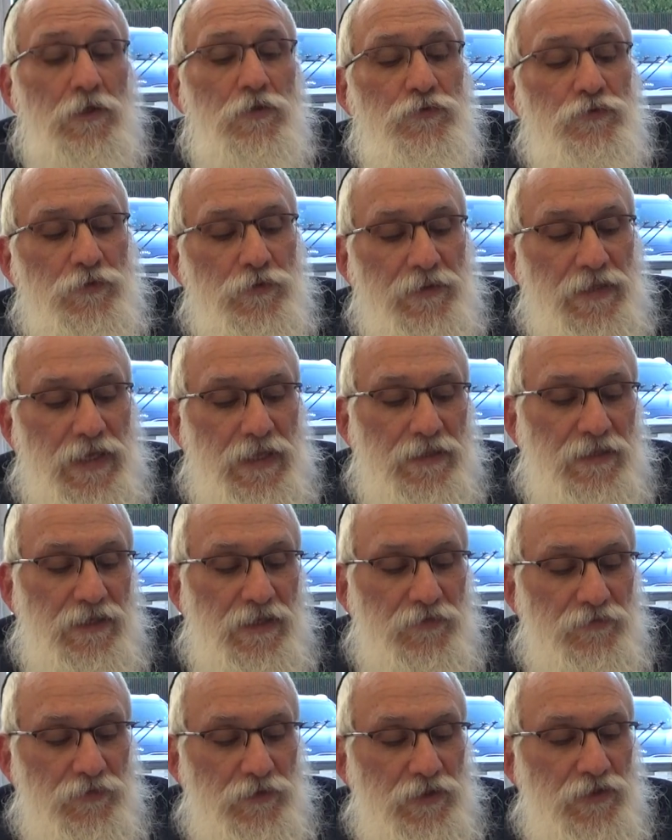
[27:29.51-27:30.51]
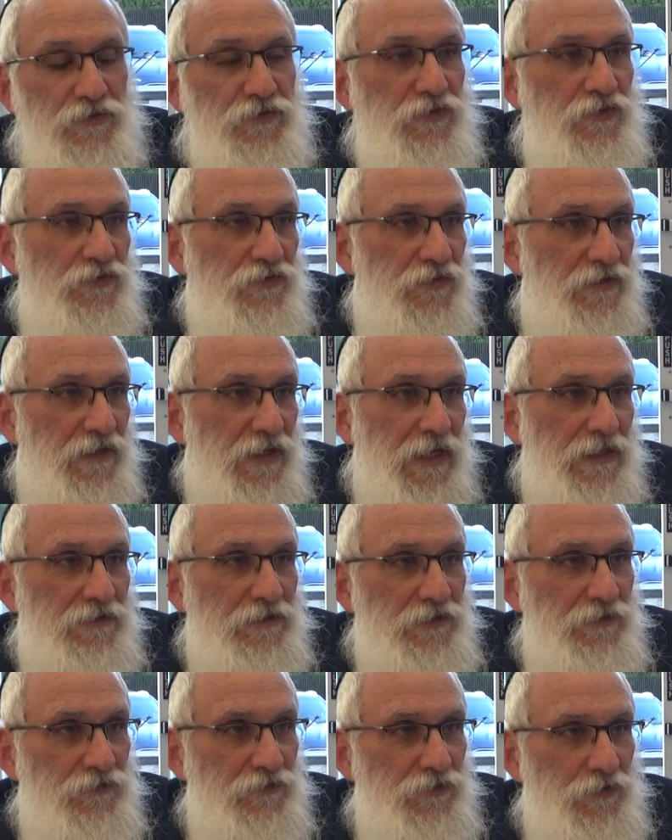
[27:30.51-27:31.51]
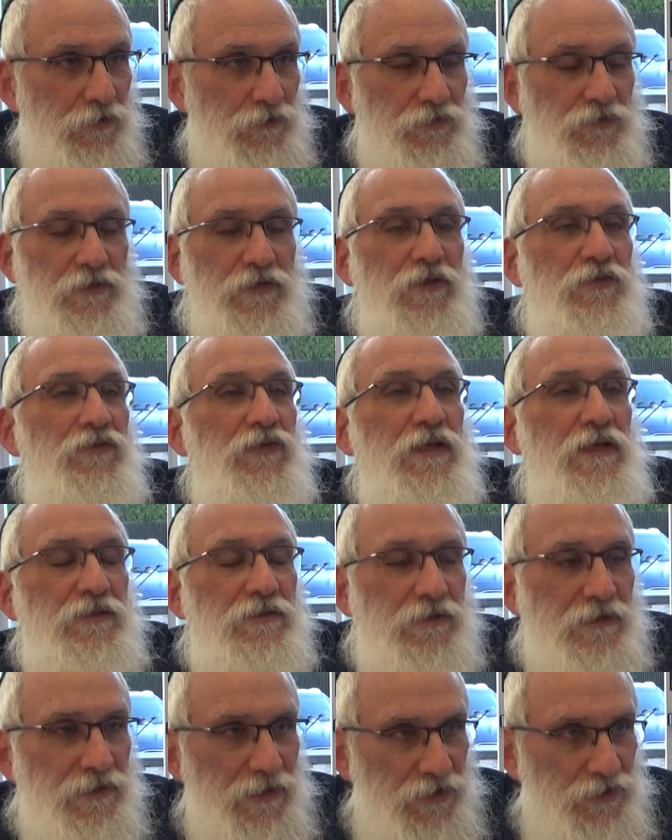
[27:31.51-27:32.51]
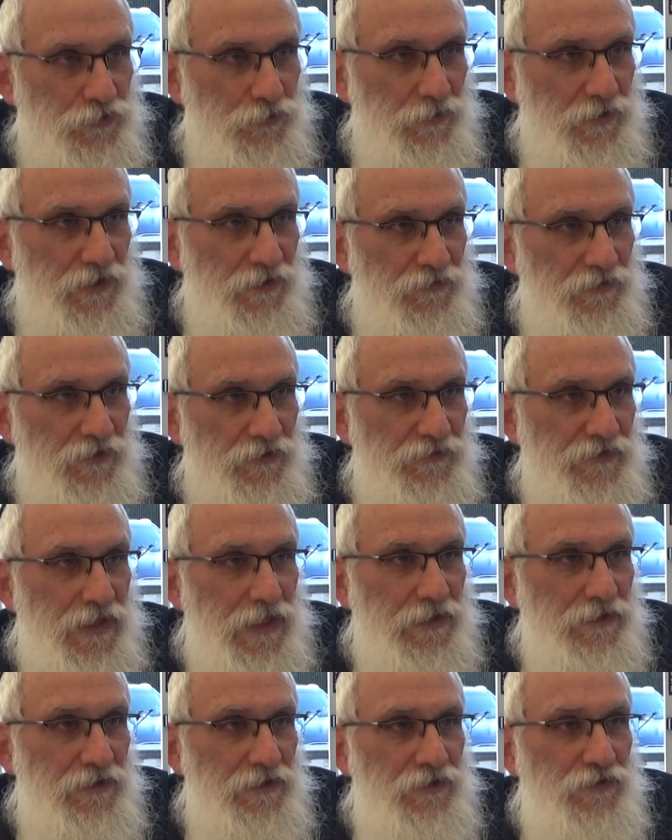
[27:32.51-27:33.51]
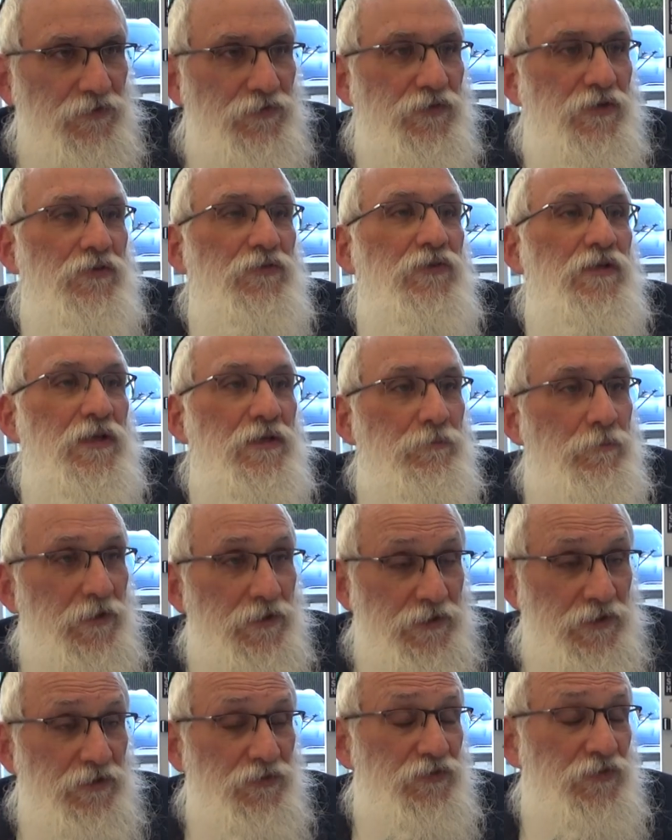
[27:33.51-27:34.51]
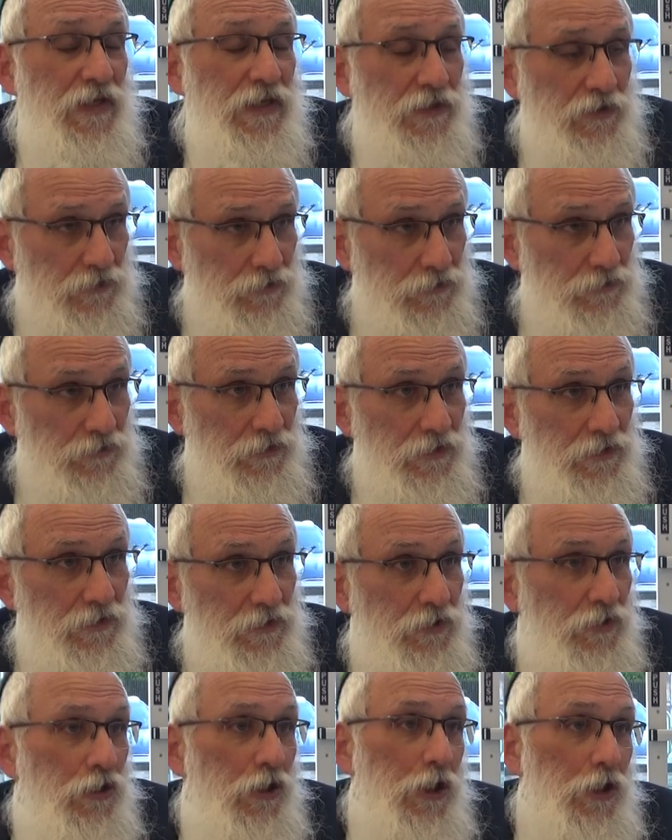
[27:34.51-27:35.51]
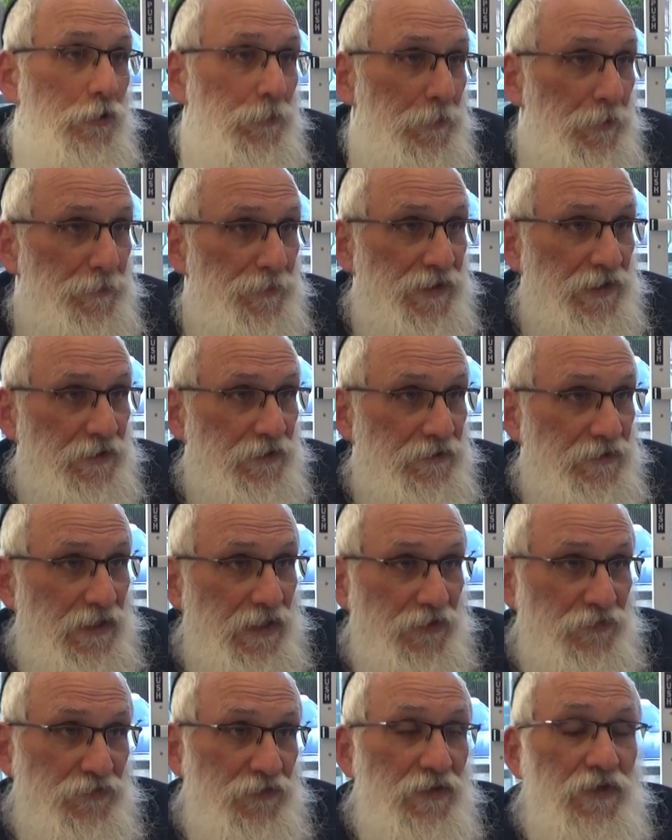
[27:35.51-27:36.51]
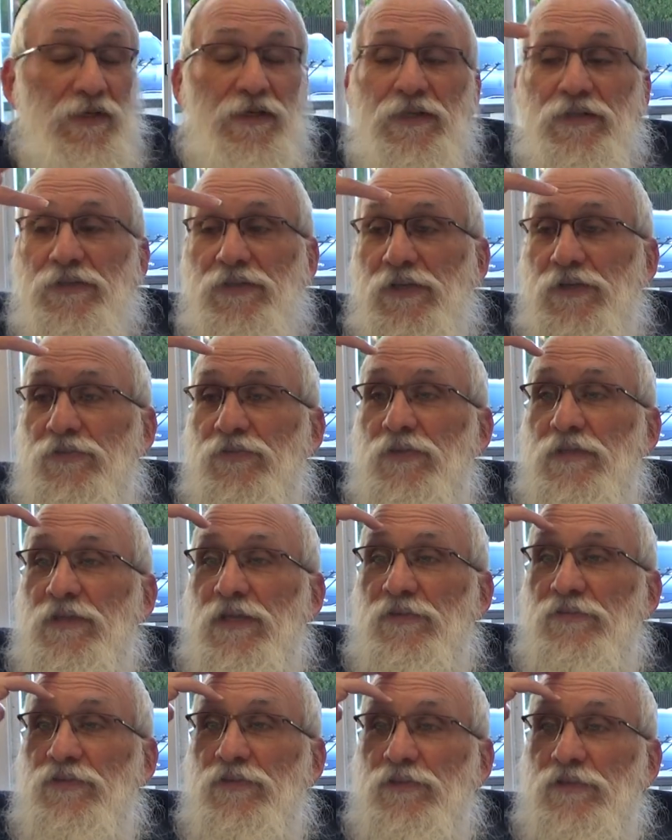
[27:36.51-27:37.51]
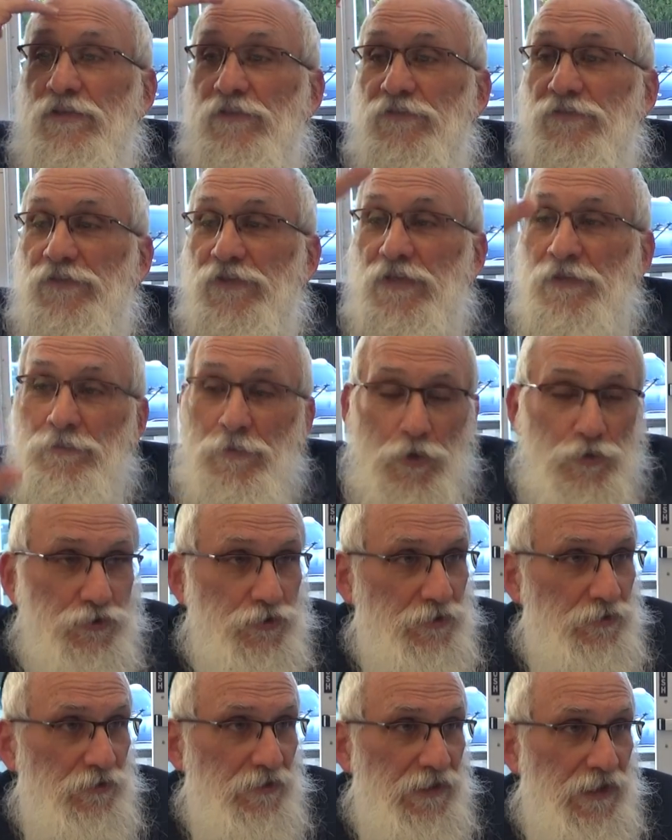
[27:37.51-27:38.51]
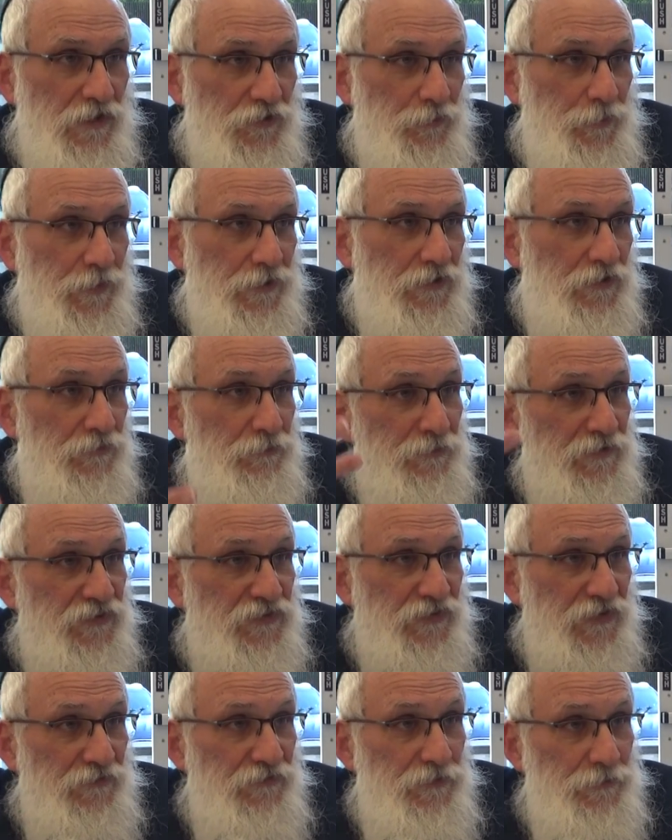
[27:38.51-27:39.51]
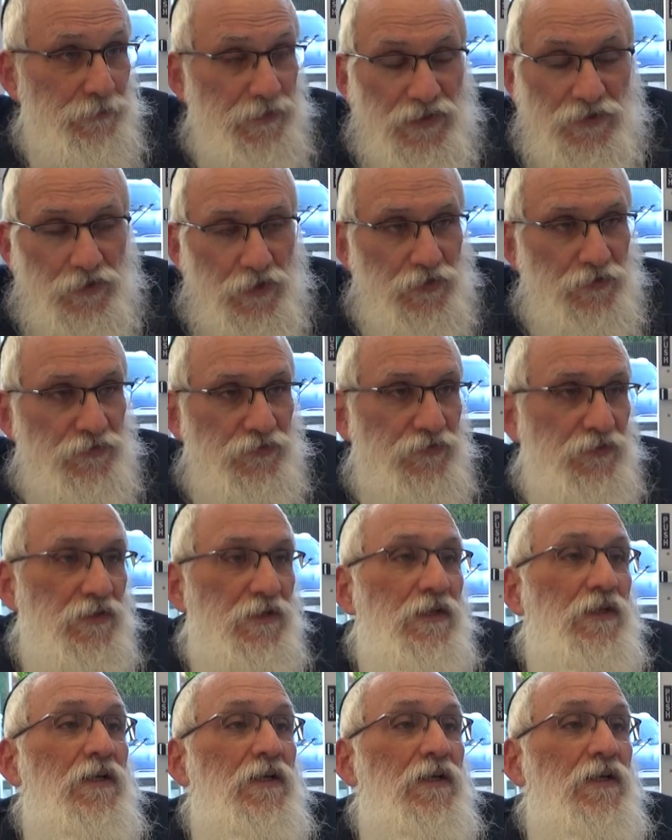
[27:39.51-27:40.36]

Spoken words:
So that level exists in godliness also. There's the intellectual level of godliness. There's the seichel, chokhma, bina, and das. There's the level of emotional aspect, the seven middos.